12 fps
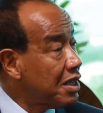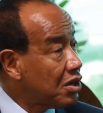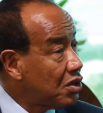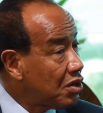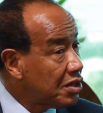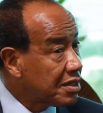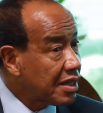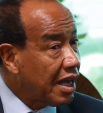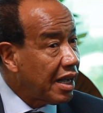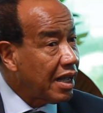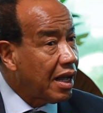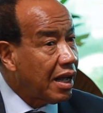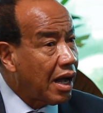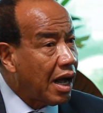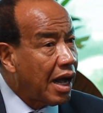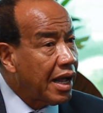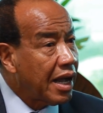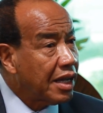Because
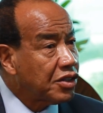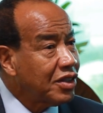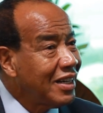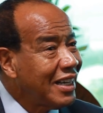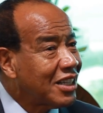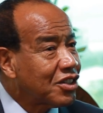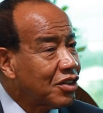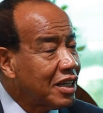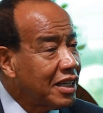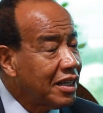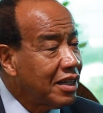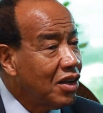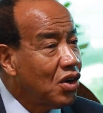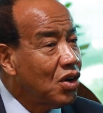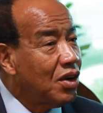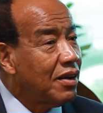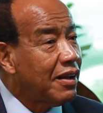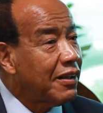I had to literally,
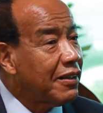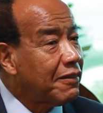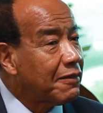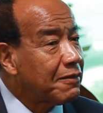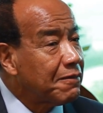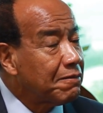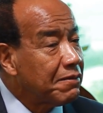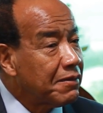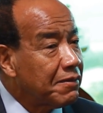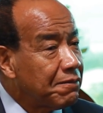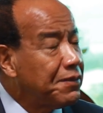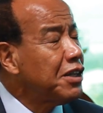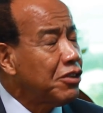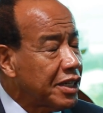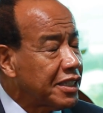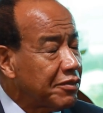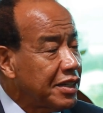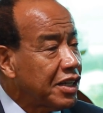
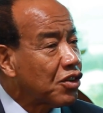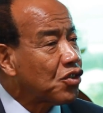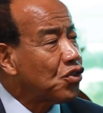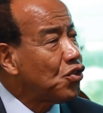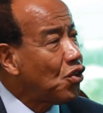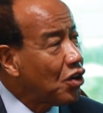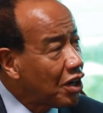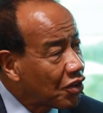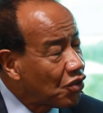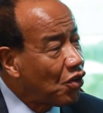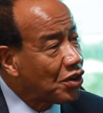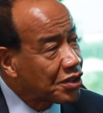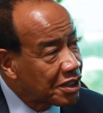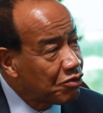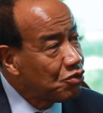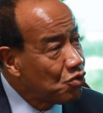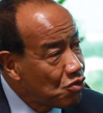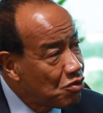figuratively, crawl across the
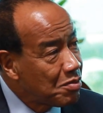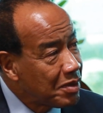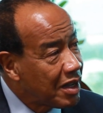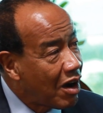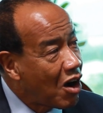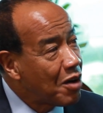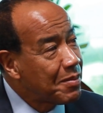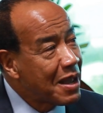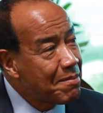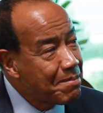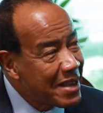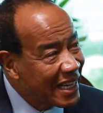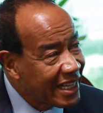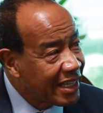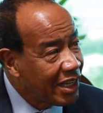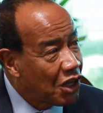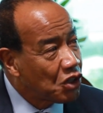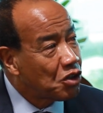room on my belly
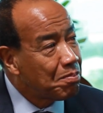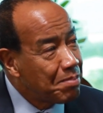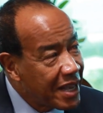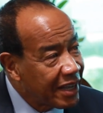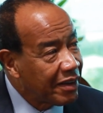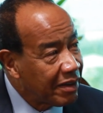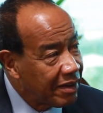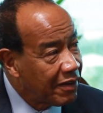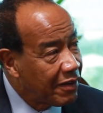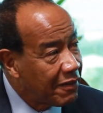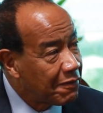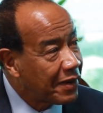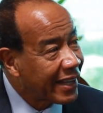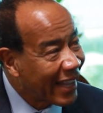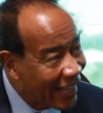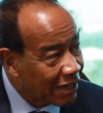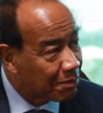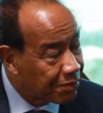to beg for
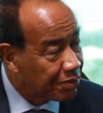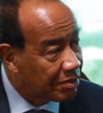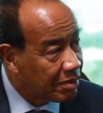help.